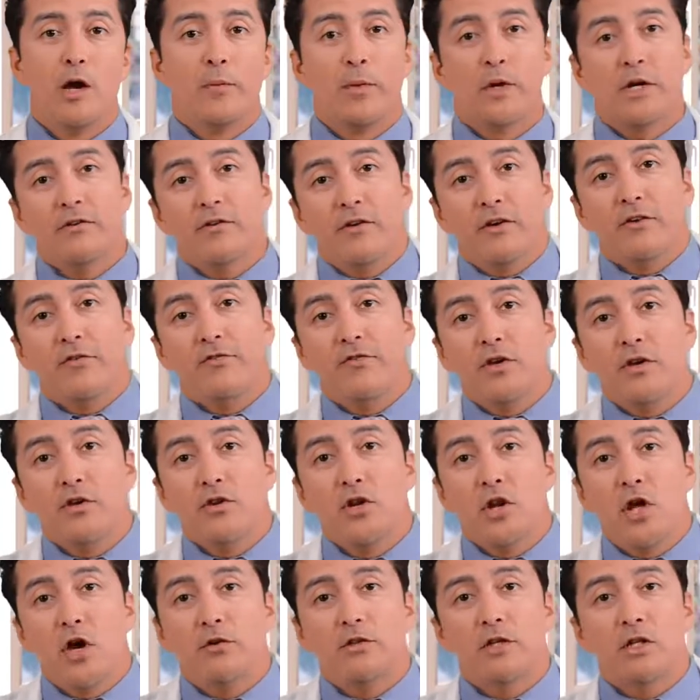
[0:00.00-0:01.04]
But if
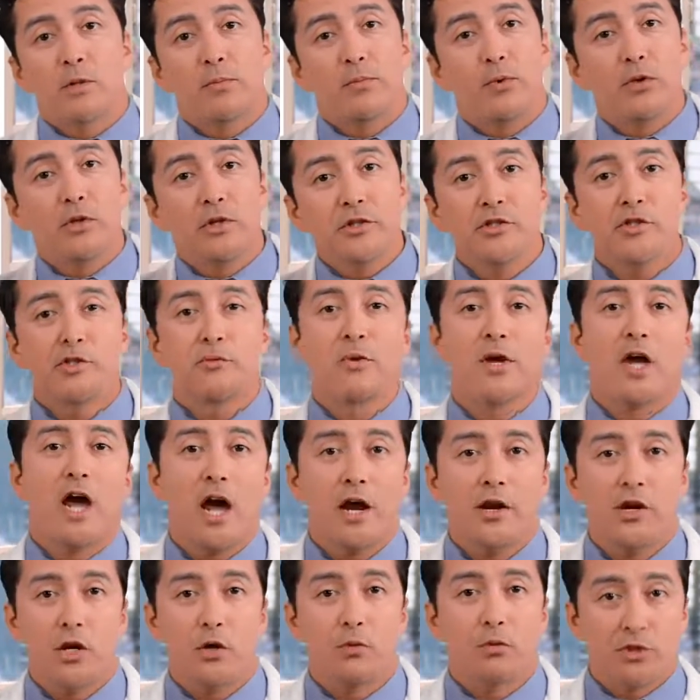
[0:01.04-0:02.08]
you know that the police is
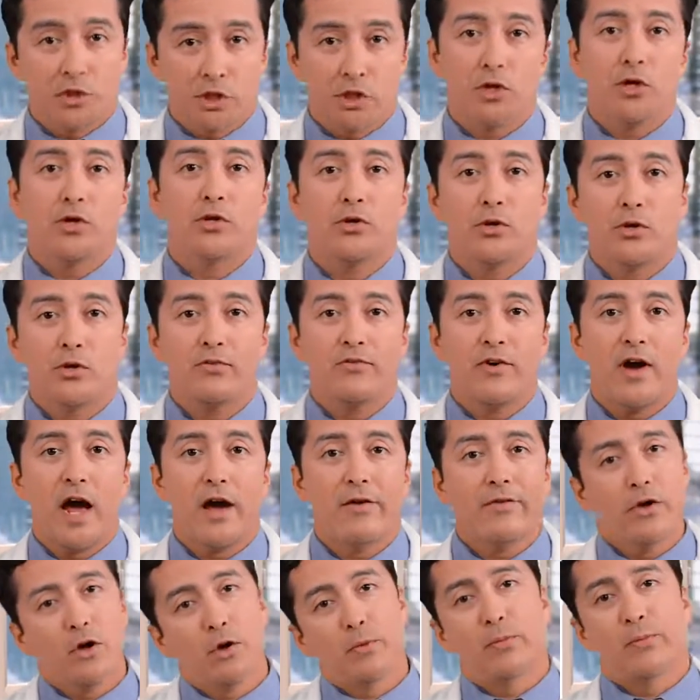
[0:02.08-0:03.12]
behind you, would you go
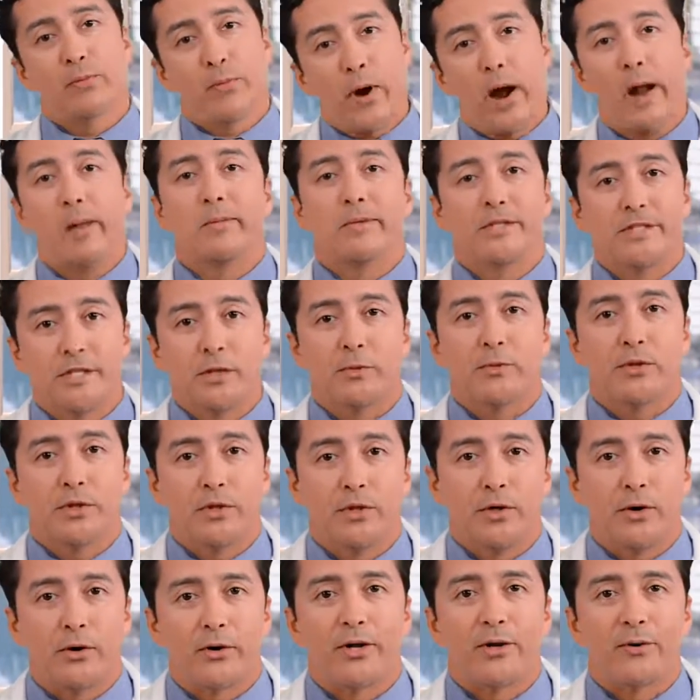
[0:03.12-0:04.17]
35? You'll probably stick
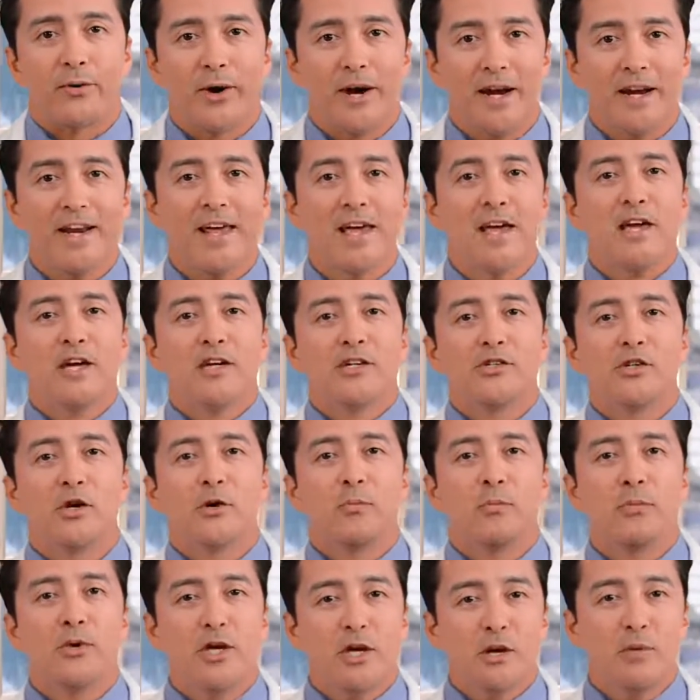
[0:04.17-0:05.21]
with 30, right?
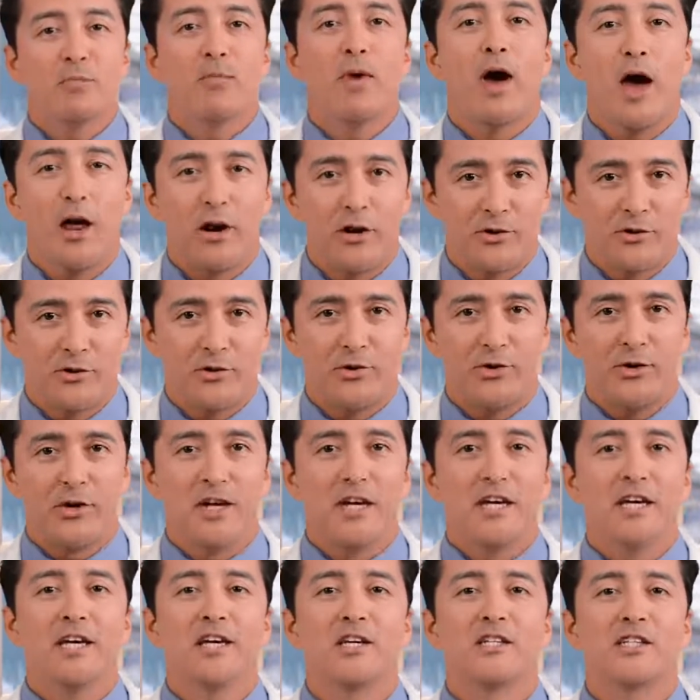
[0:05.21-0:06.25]
So being monitored
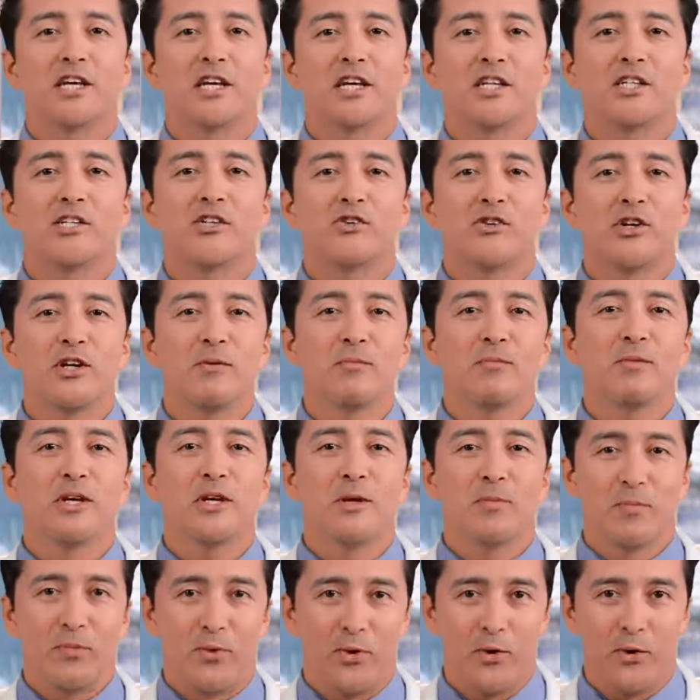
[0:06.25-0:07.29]
is
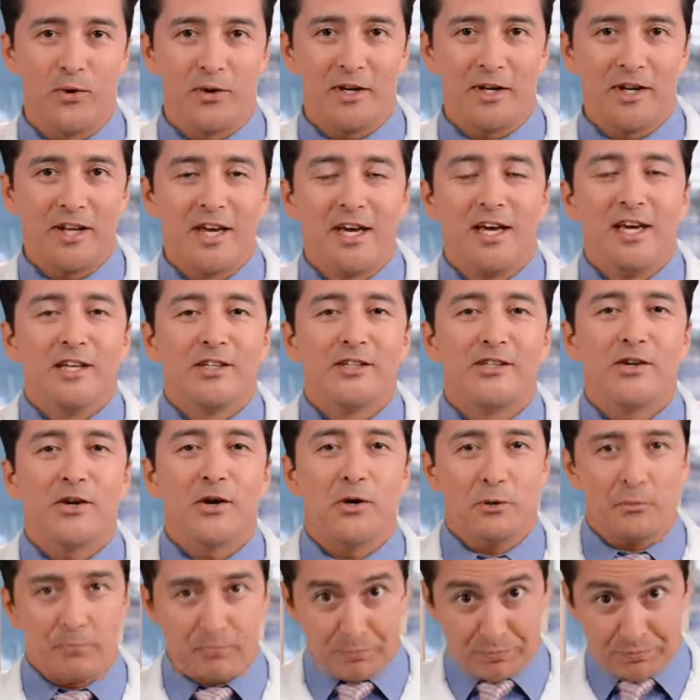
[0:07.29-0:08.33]
extremely important.
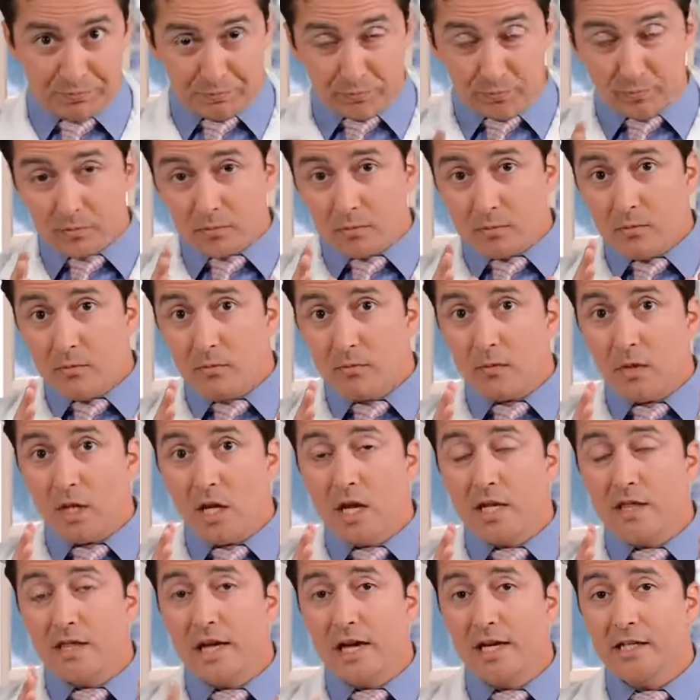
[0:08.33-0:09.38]
So
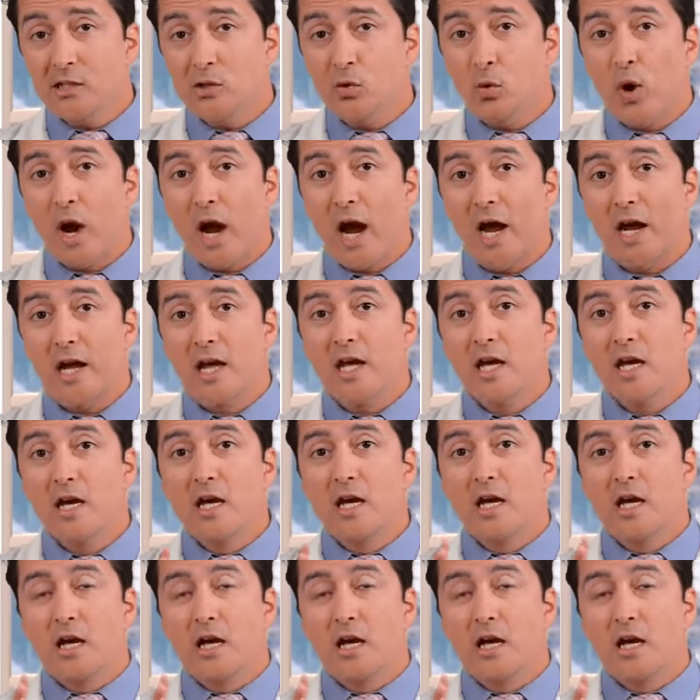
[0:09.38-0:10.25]
that's why